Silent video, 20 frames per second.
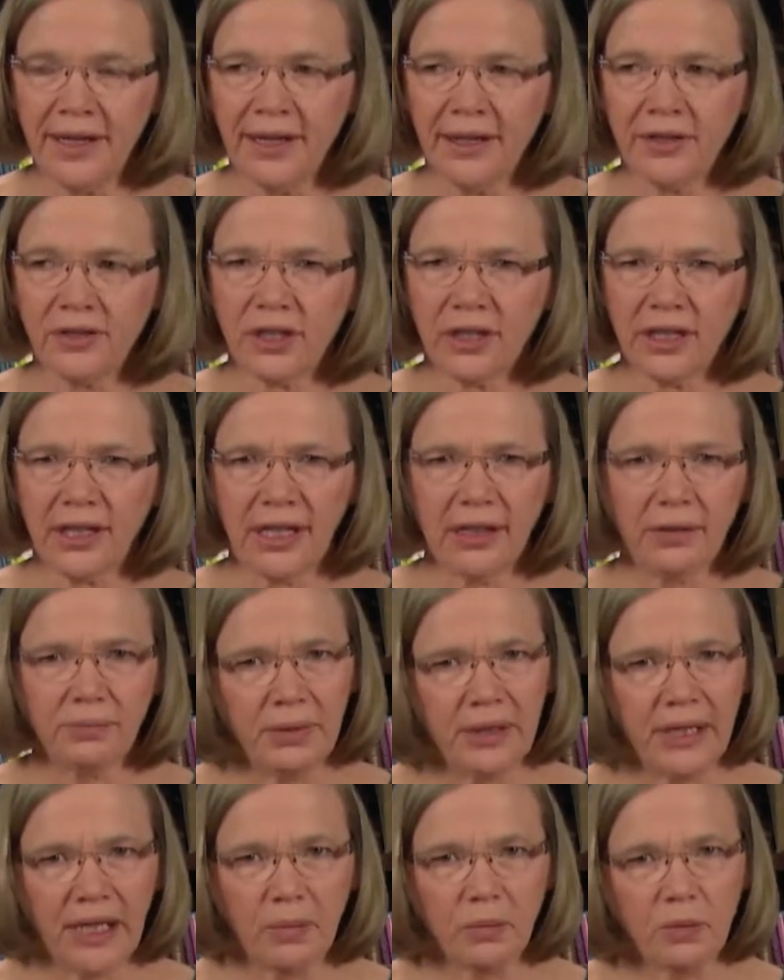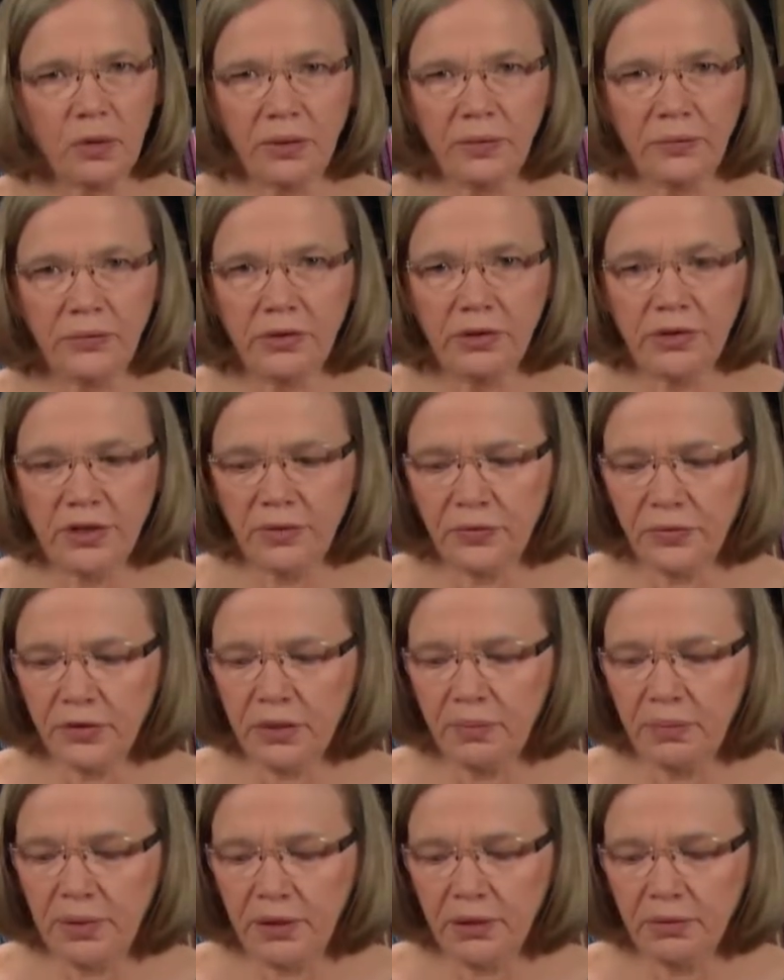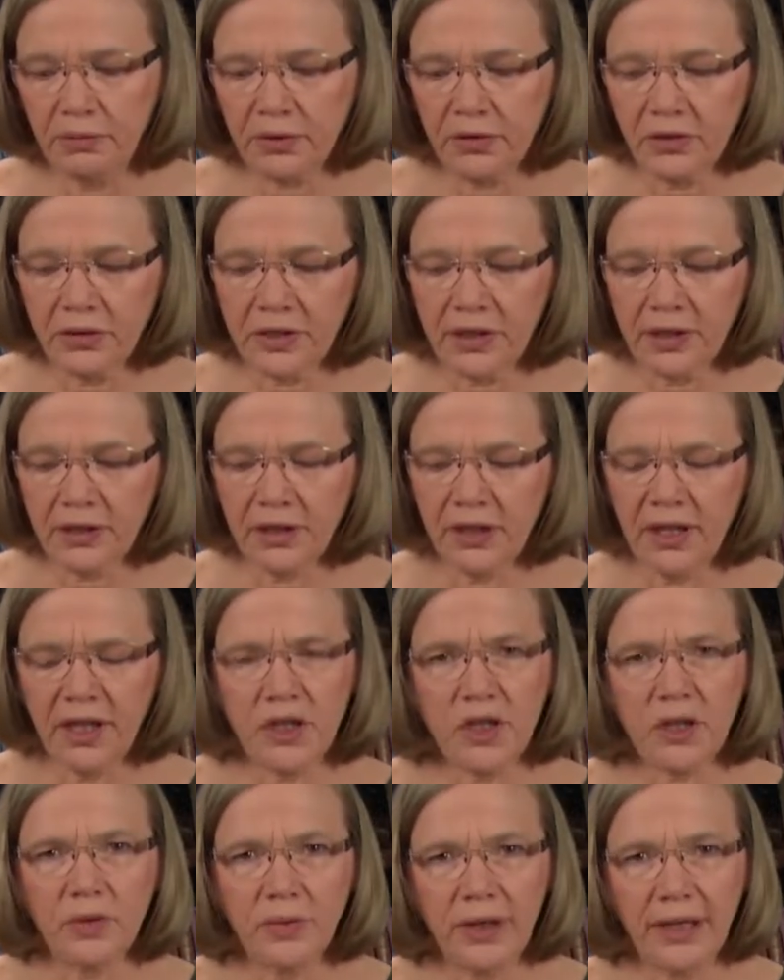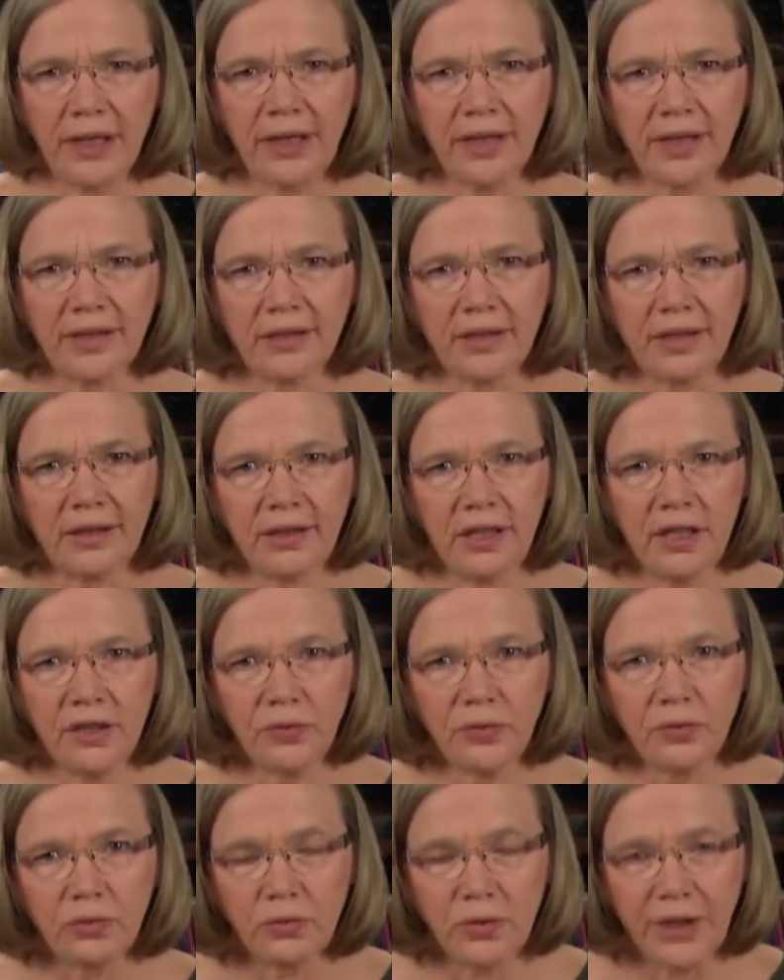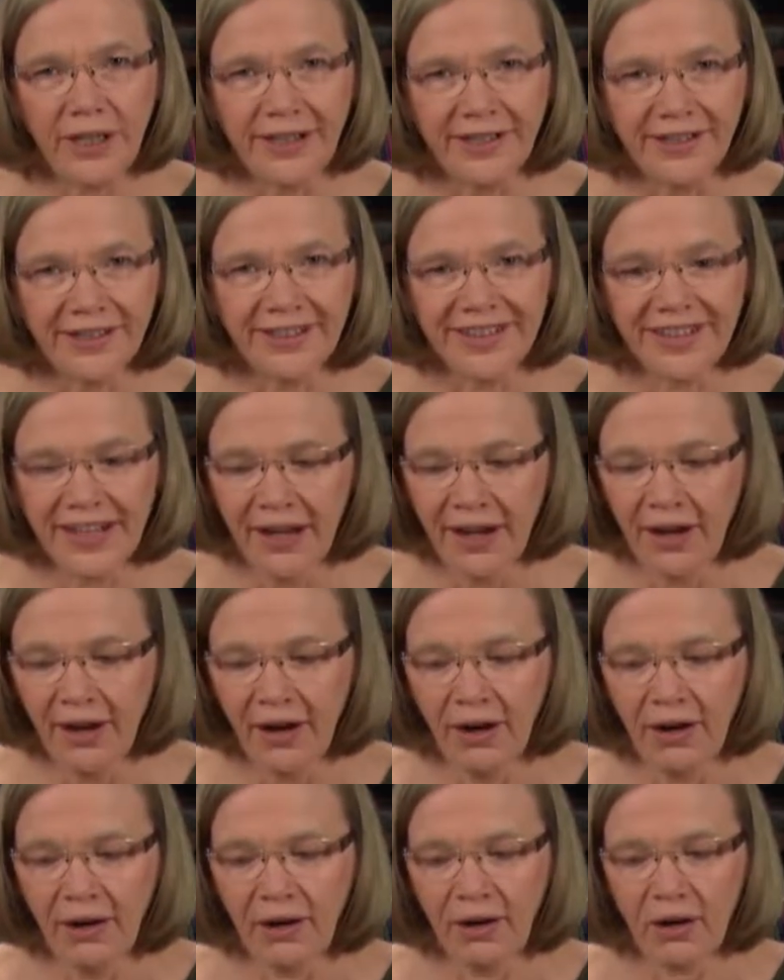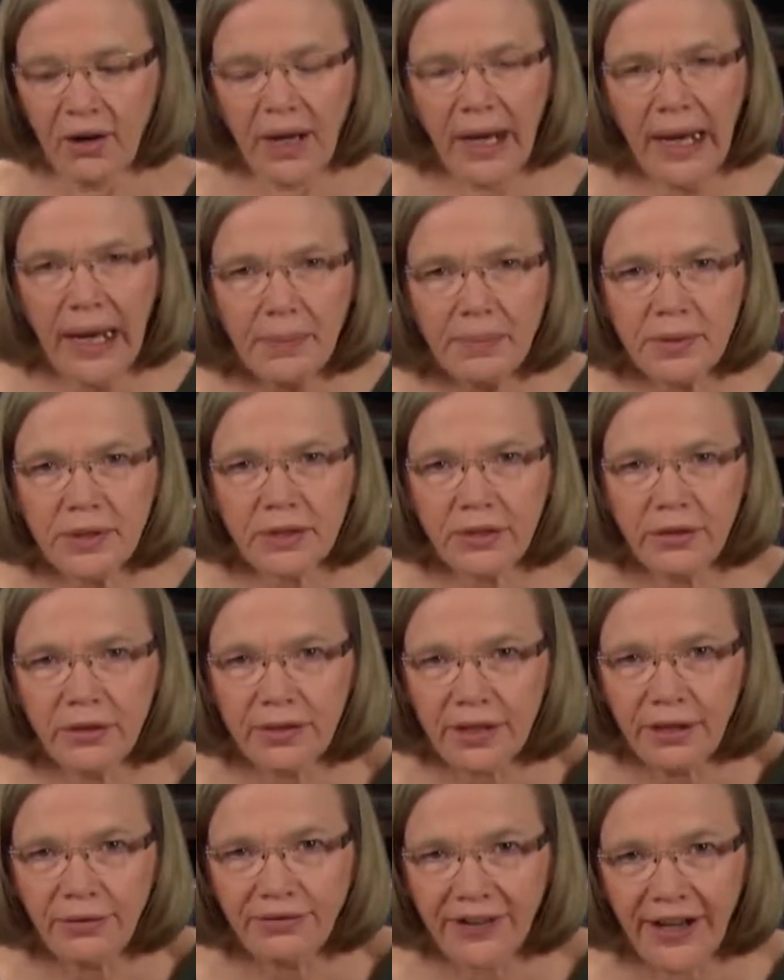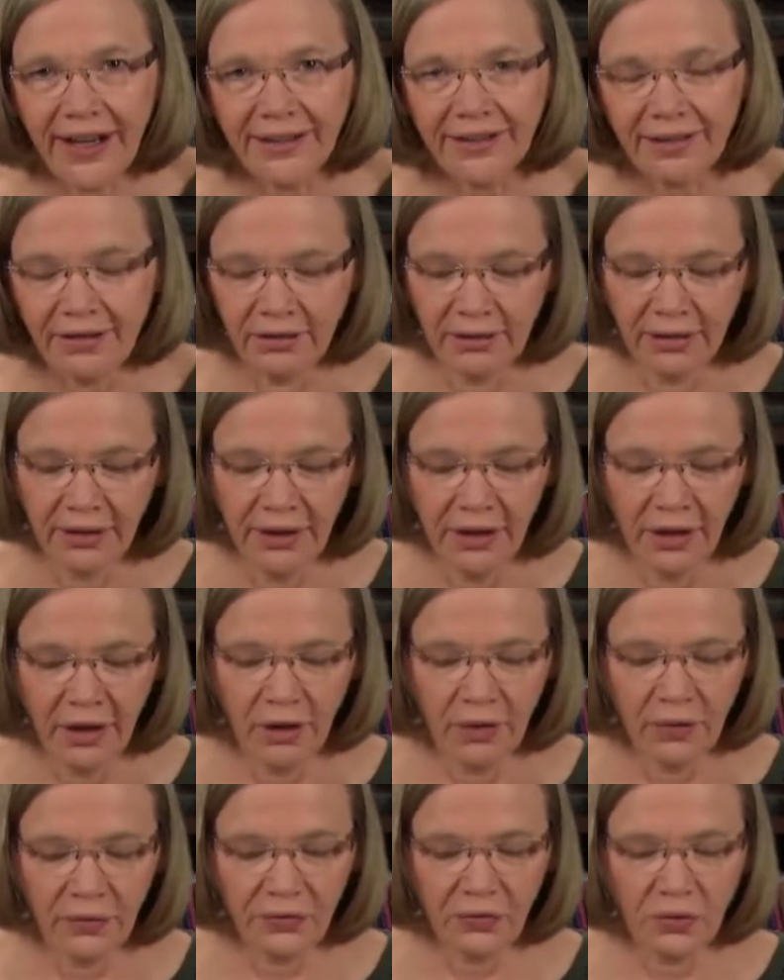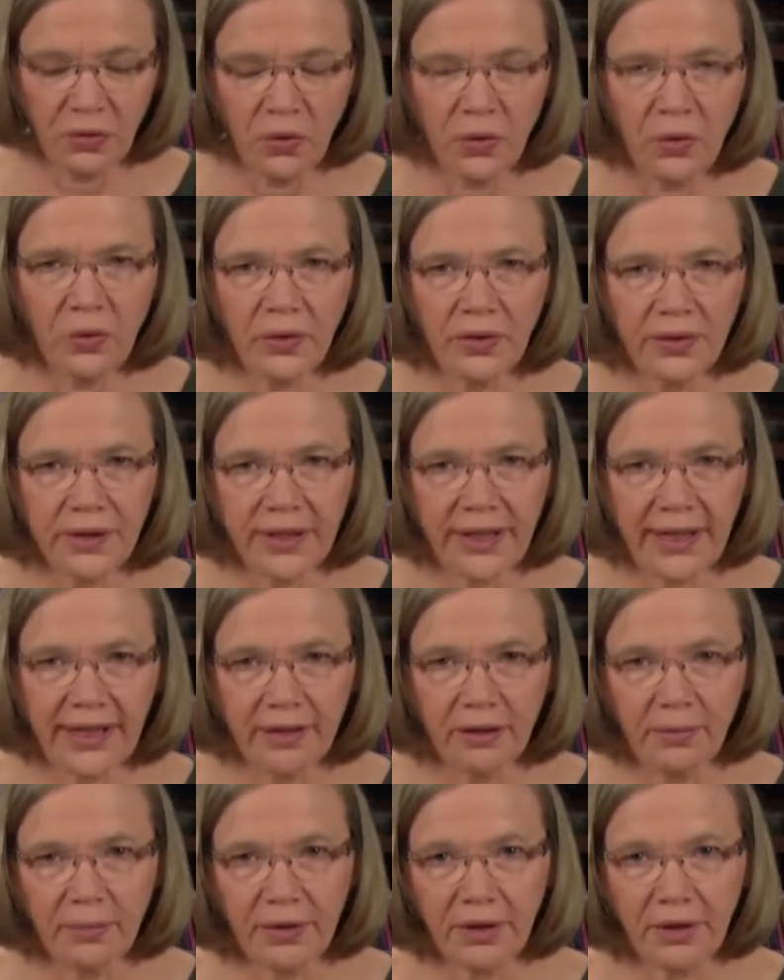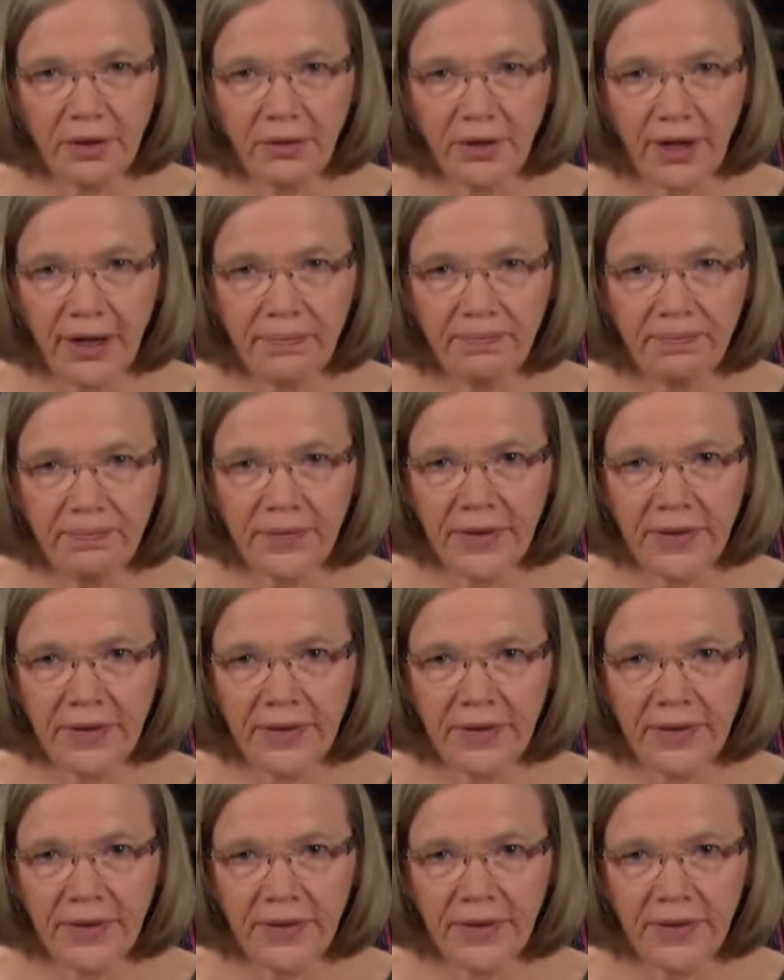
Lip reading: So it can become confusing for the parent because they don't actually realize that these 4 readers are absolutely vital for the LLATL program.